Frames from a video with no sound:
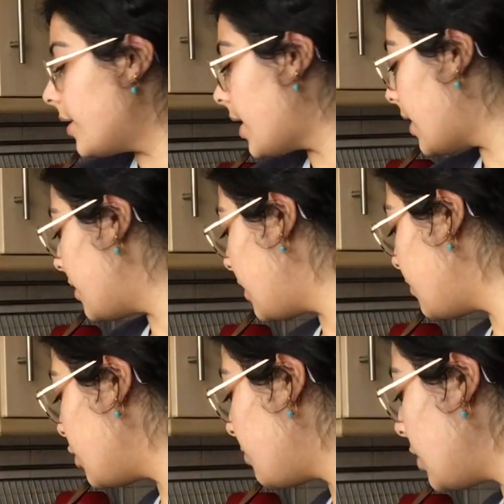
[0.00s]
and they've
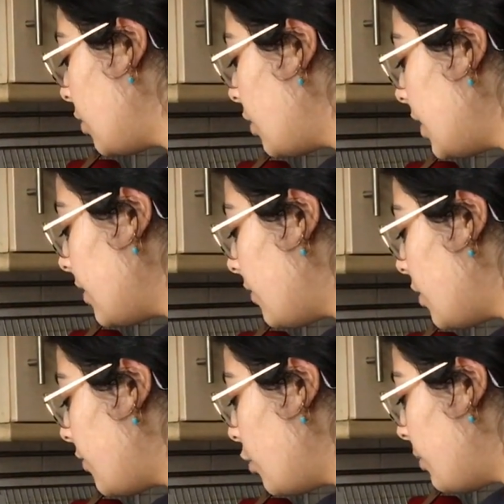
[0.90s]
just been cooling for a
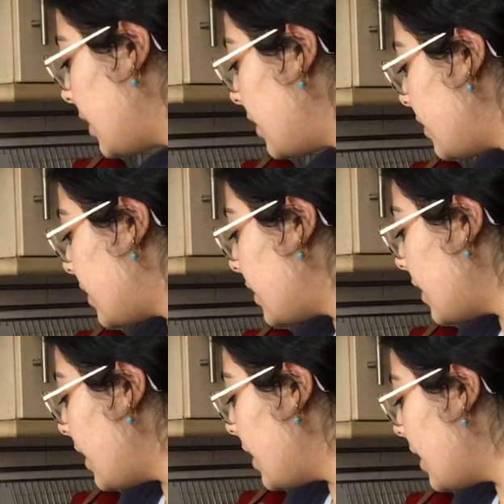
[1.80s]
few minutes
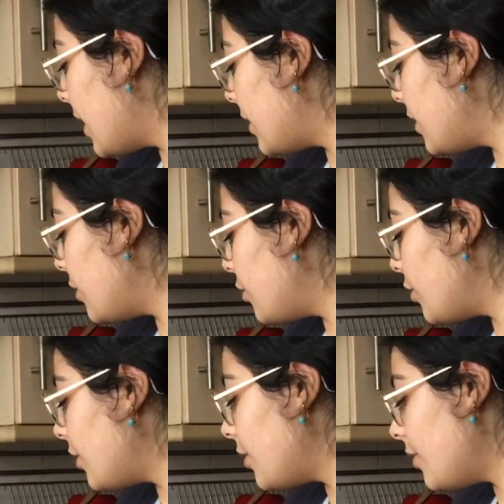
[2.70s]
and they
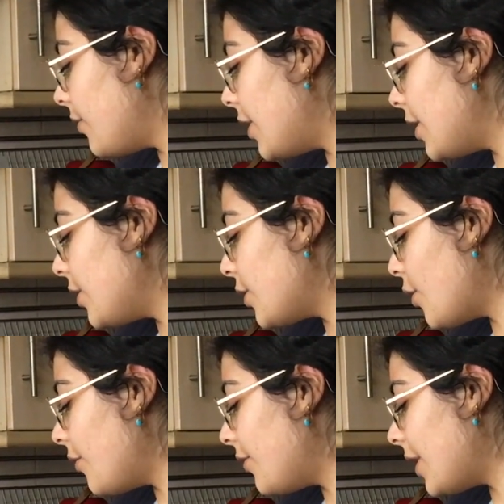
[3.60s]
look very
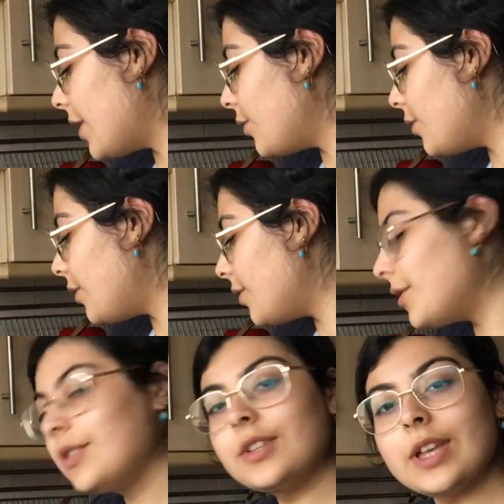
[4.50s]
soft and
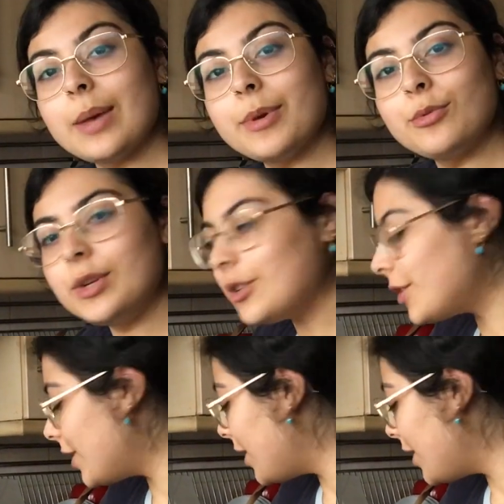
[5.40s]
a bit weird.